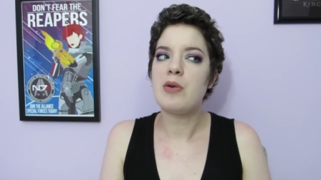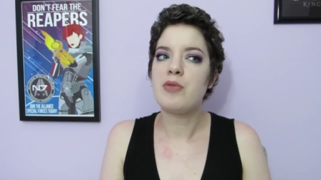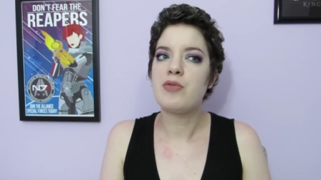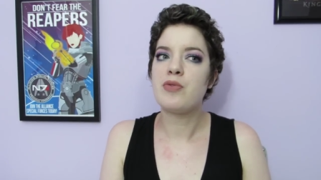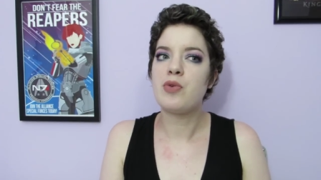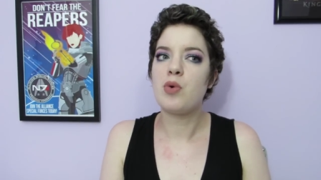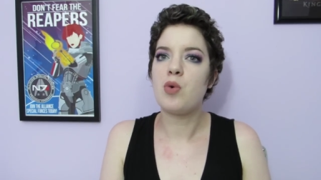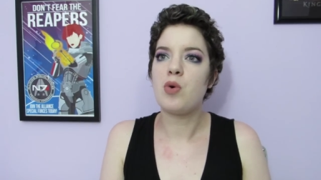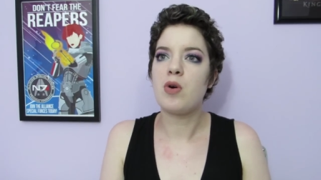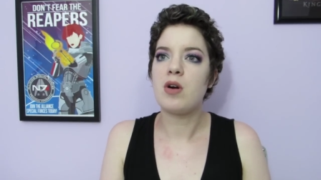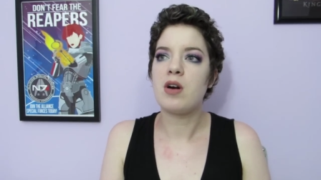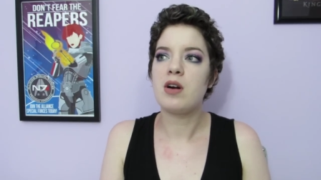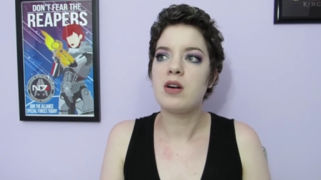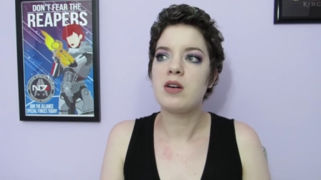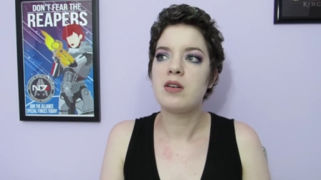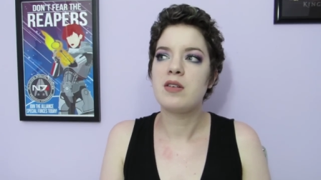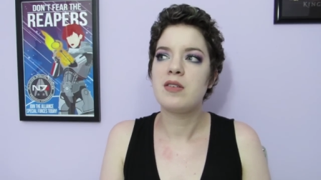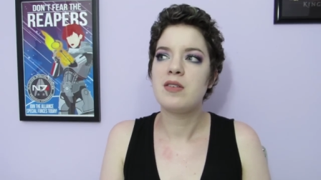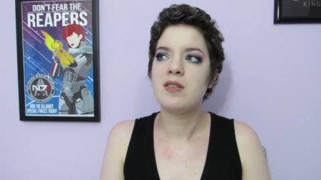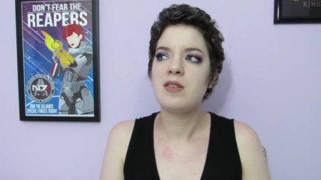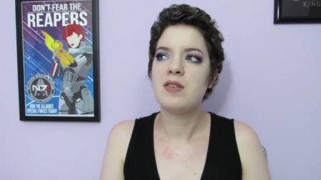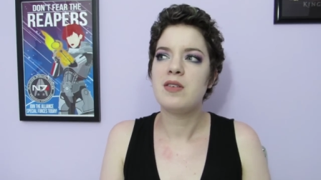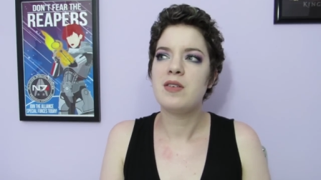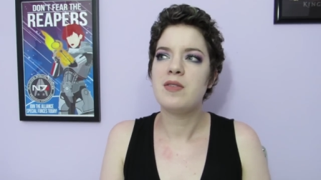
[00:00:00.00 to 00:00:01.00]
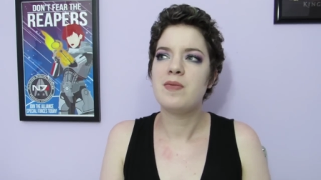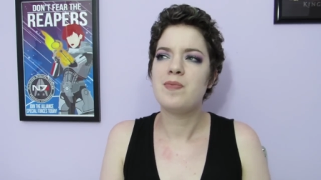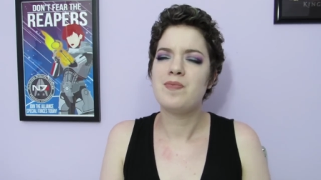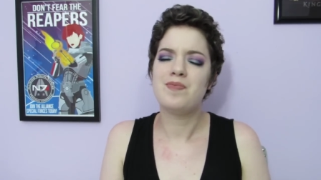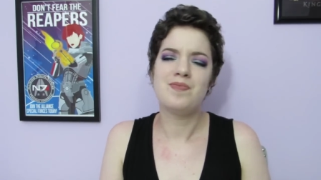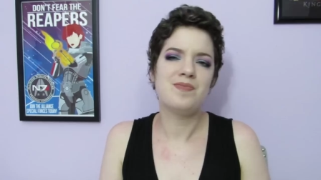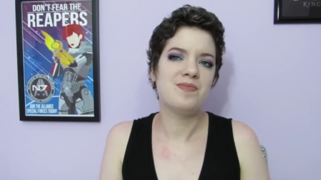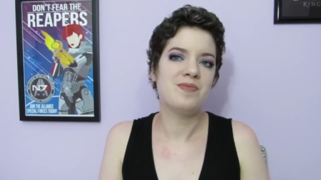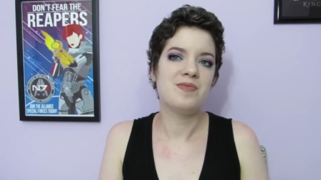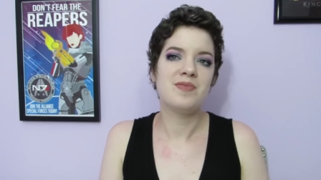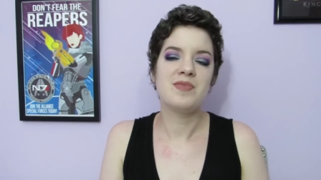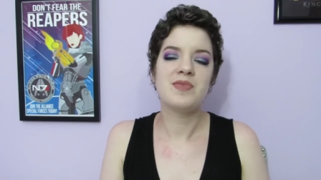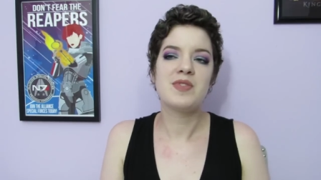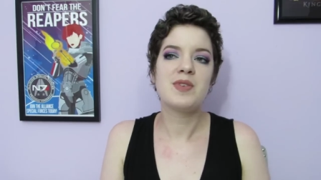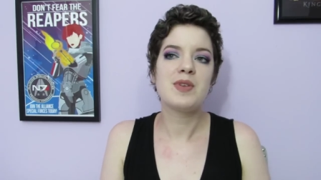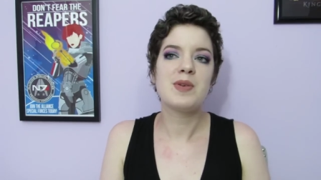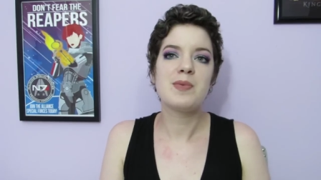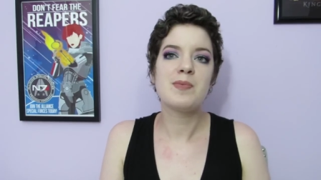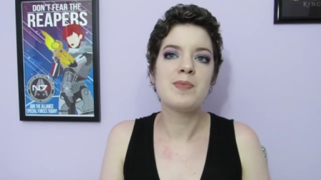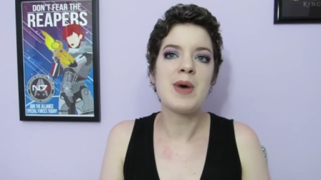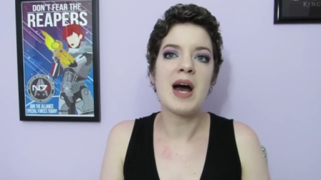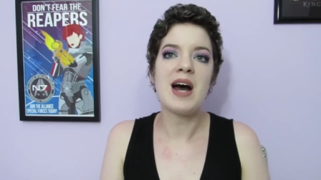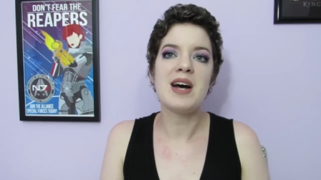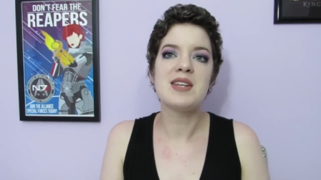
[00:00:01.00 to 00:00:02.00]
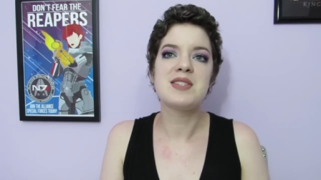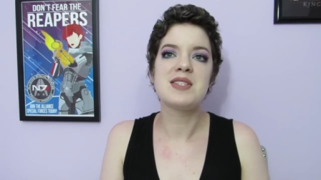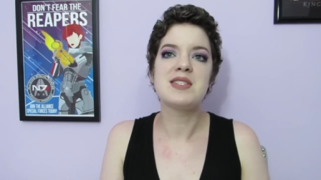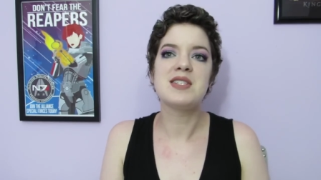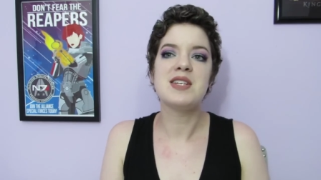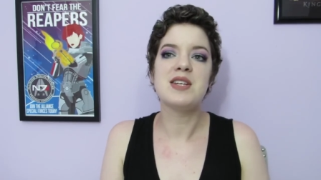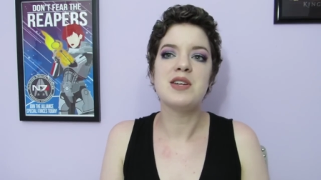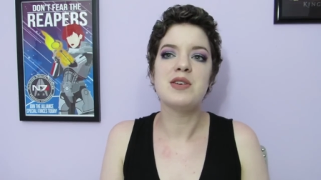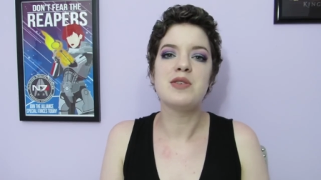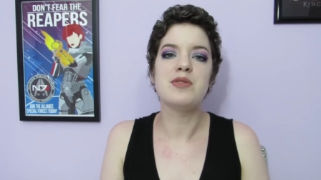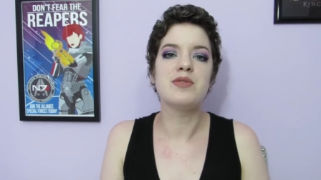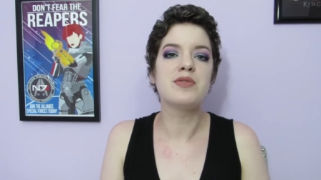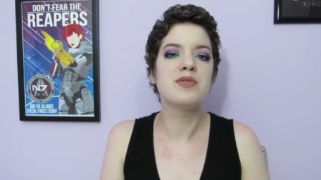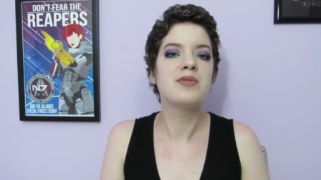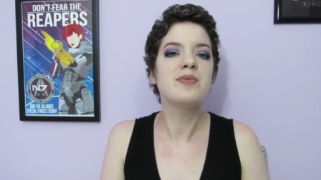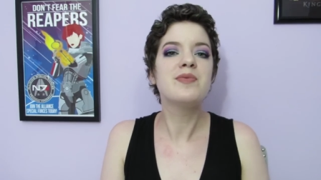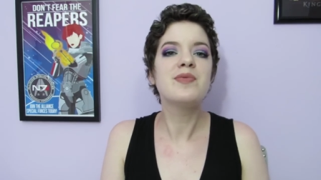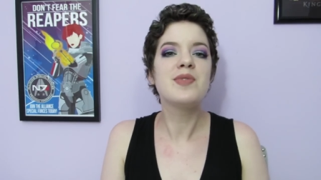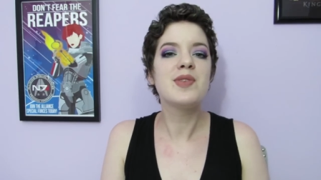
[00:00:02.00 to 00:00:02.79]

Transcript: for positive,